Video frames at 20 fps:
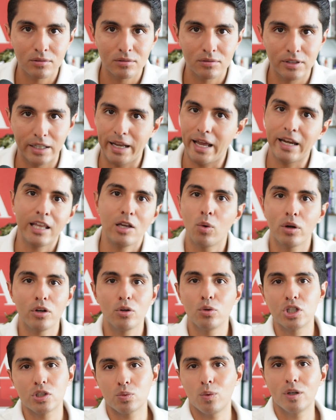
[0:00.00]
than anyone who
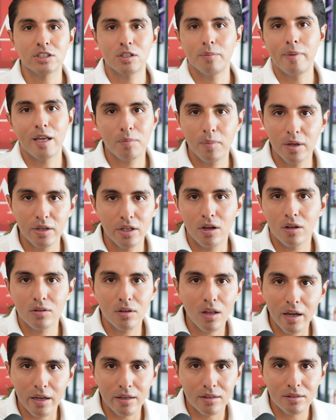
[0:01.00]
just wants to make money
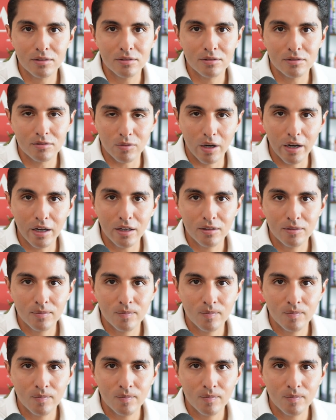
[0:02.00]
online, right?